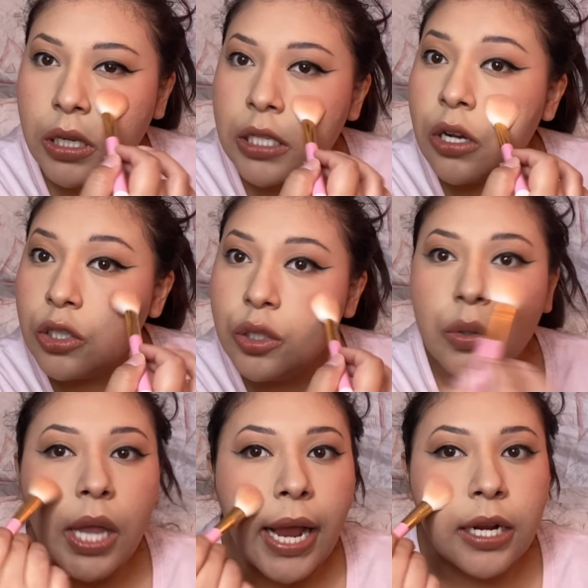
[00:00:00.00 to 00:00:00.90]
It's not too
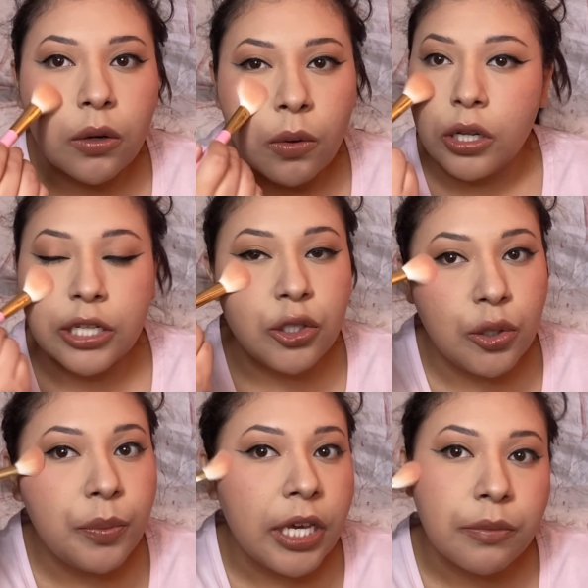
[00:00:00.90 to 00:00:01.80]
light or like
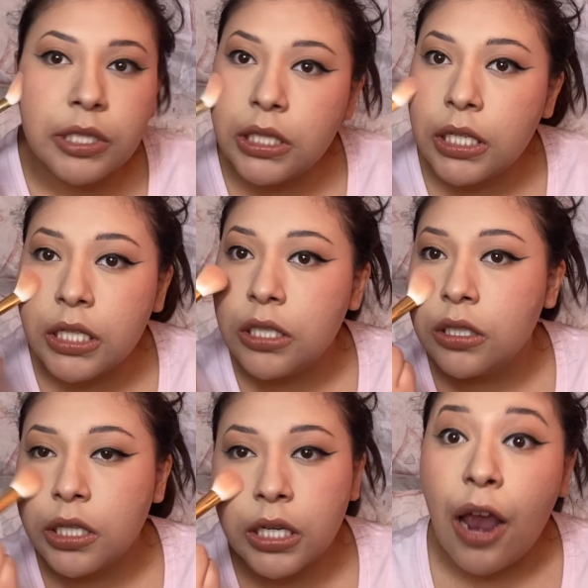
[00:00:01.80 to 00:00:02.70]
too pigmented
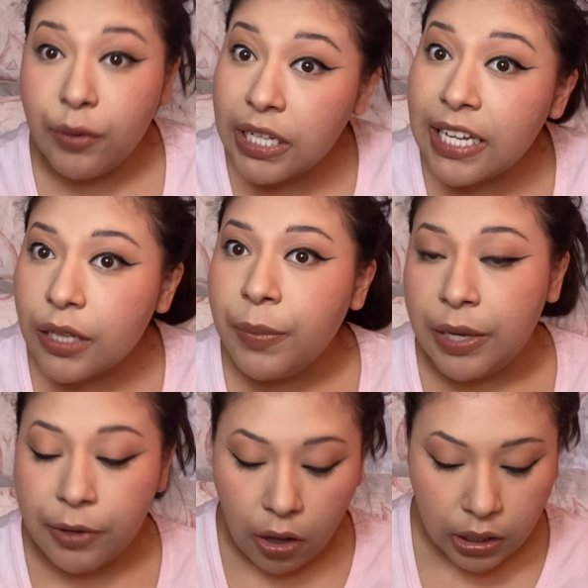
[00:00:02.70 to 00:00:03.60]
either. I really like the
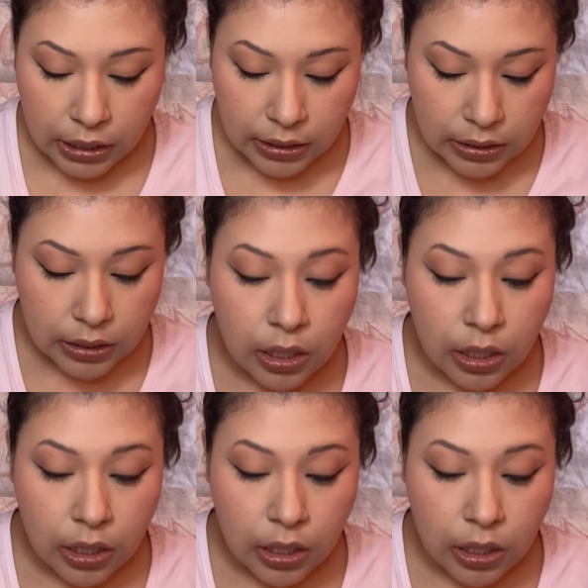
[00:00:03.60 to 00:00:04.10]
pigment on these.